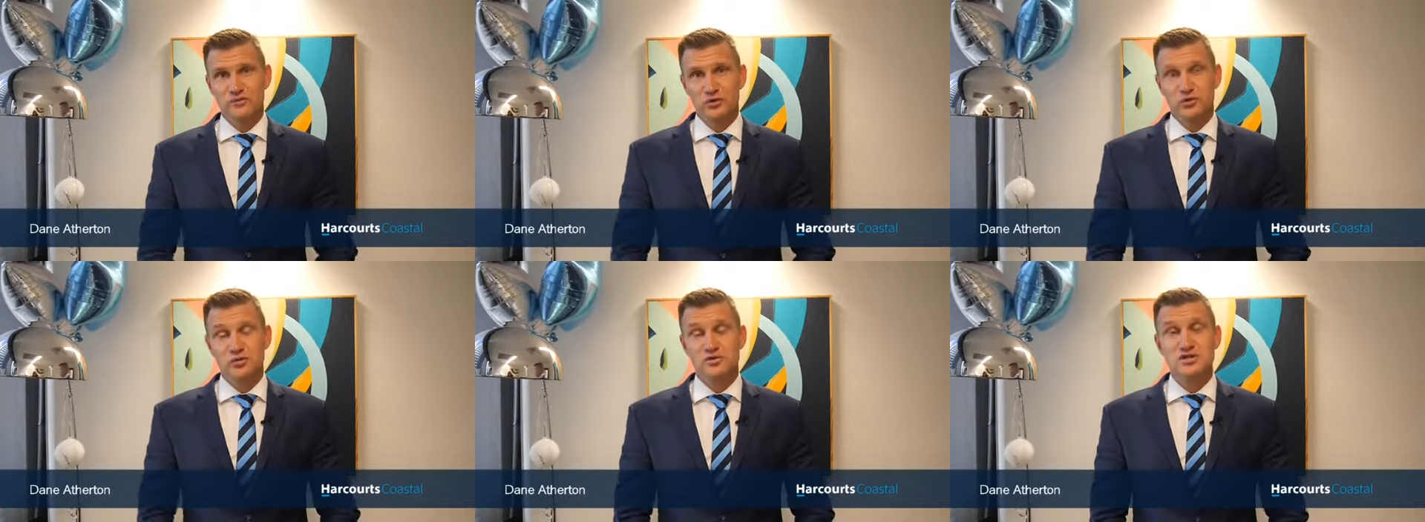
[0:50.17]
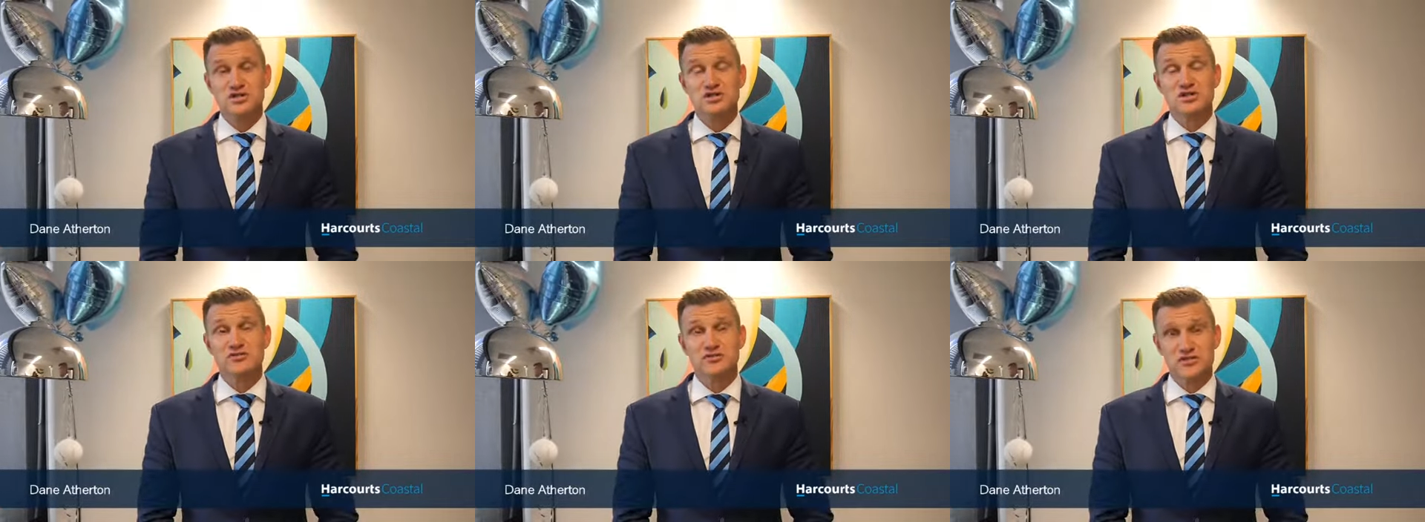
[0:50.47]
or
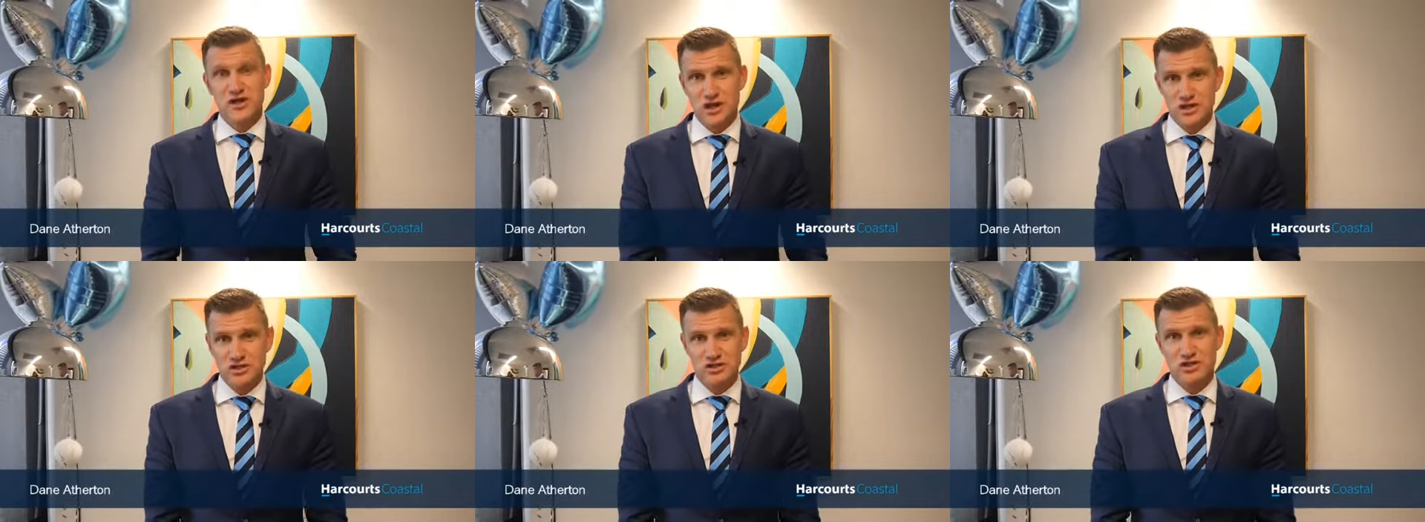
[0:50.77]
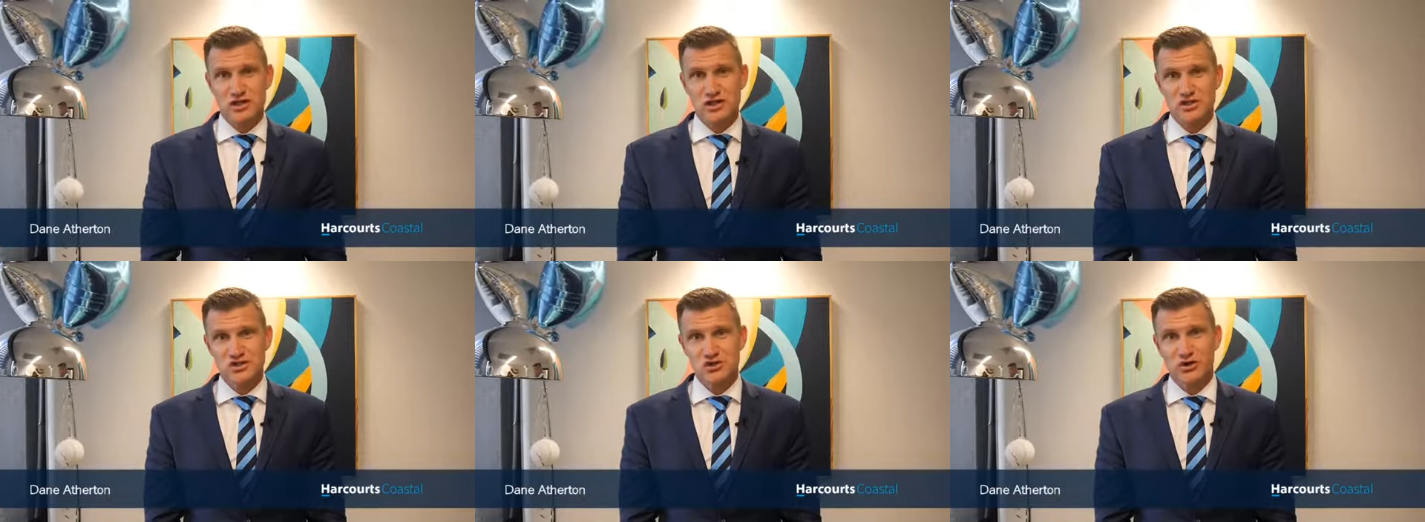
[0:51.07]

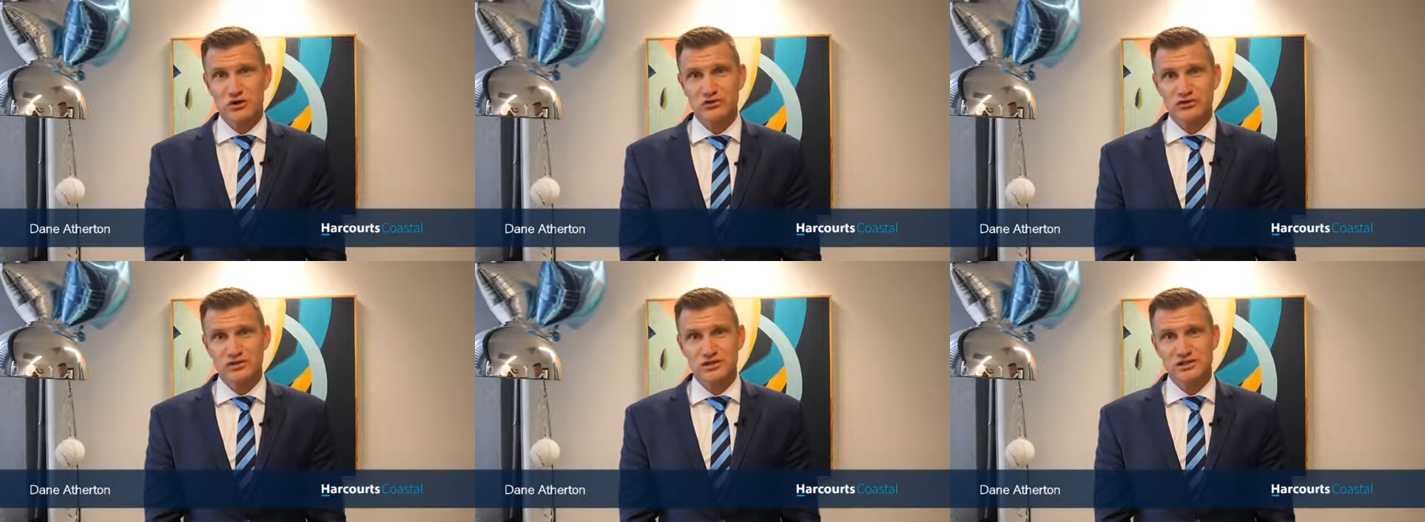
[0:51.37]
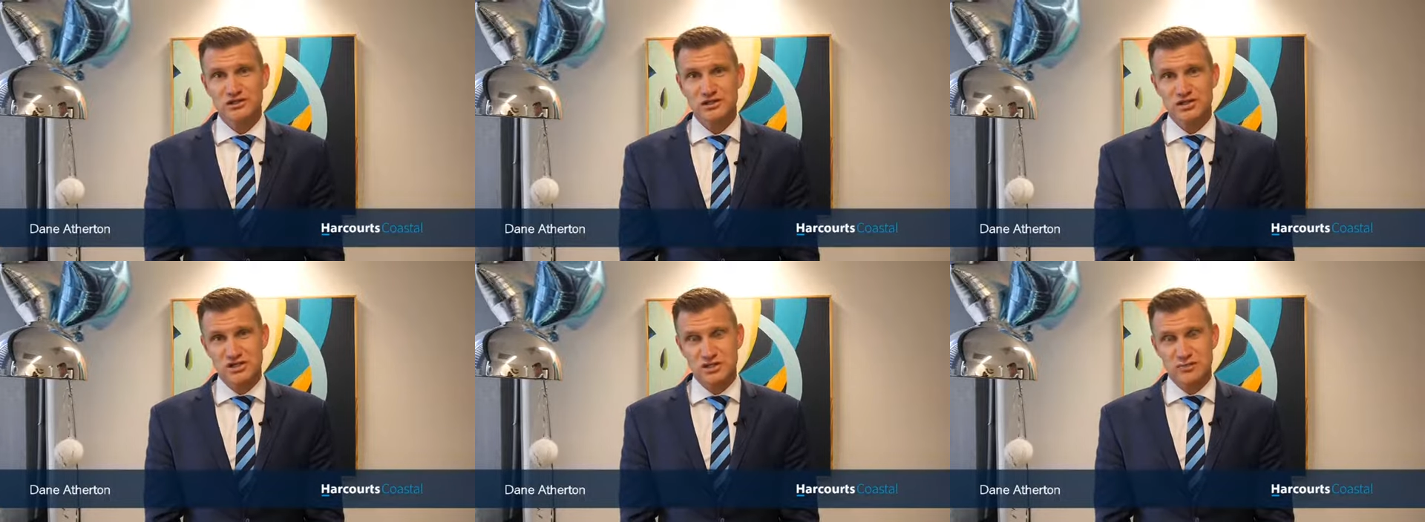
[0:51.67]
disadvantaging ourselves at
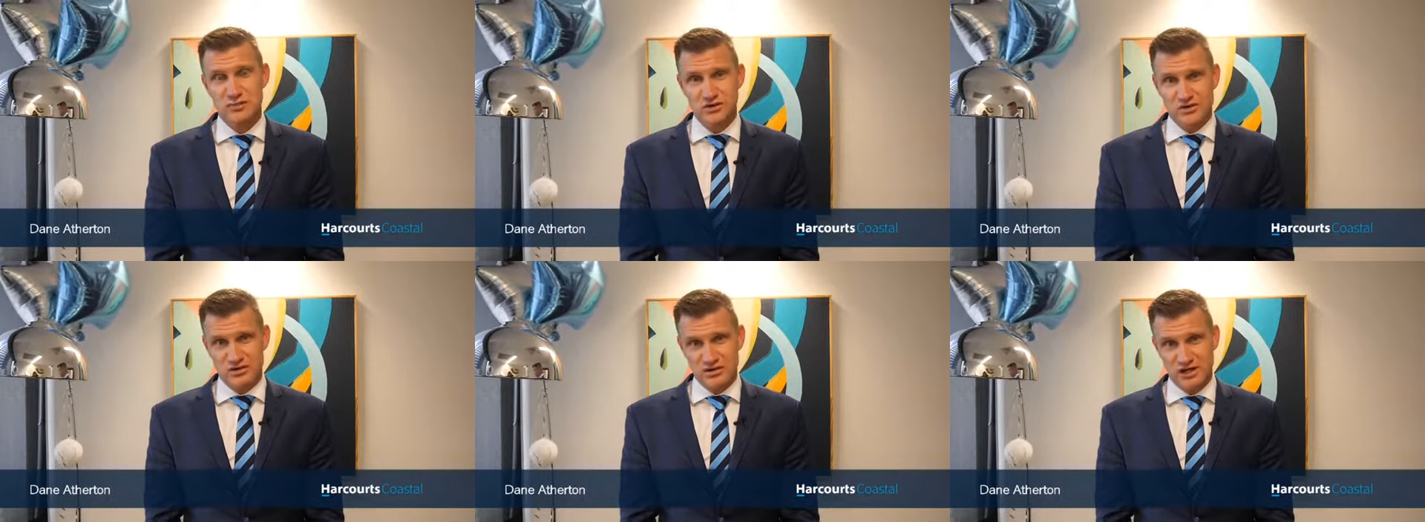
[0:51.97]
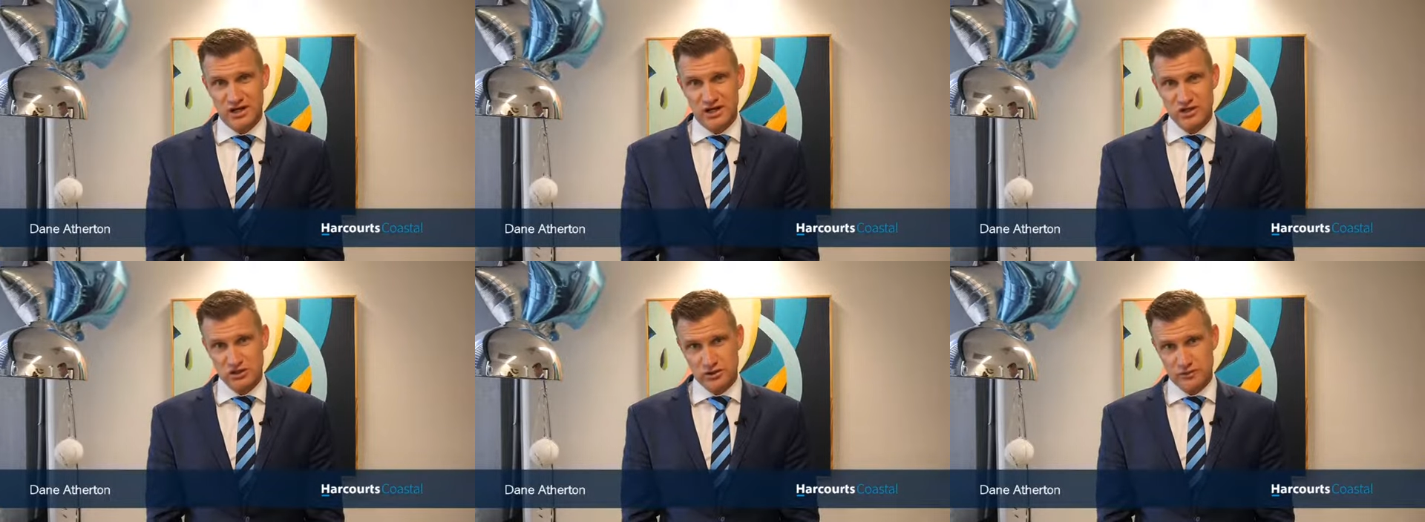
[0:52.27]
the listing
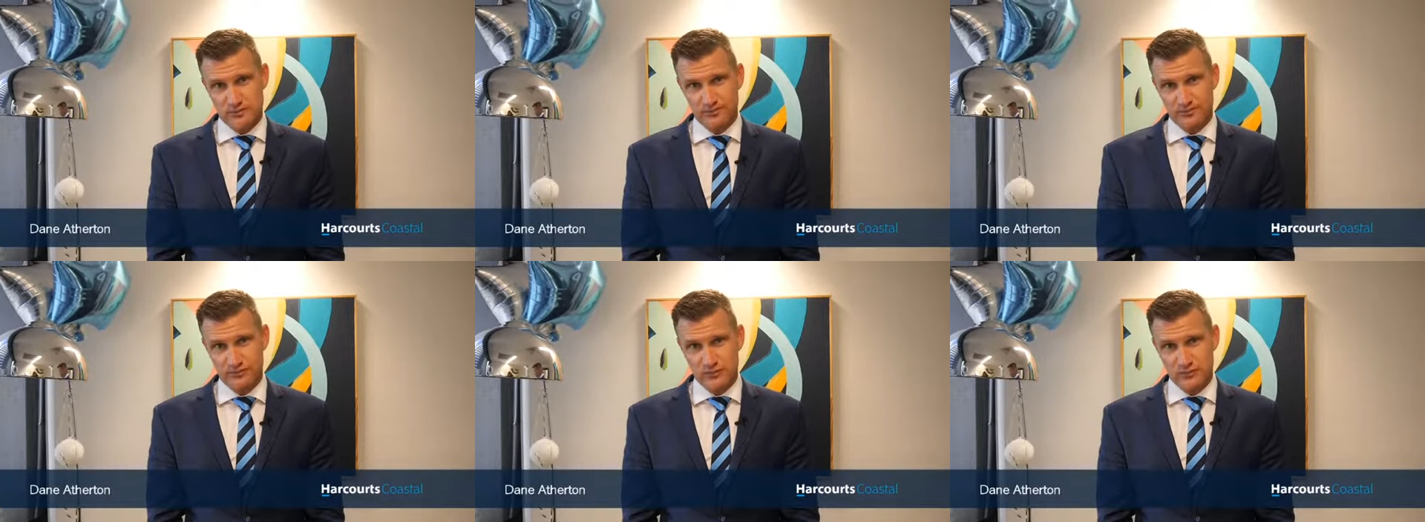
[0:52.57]
presentation.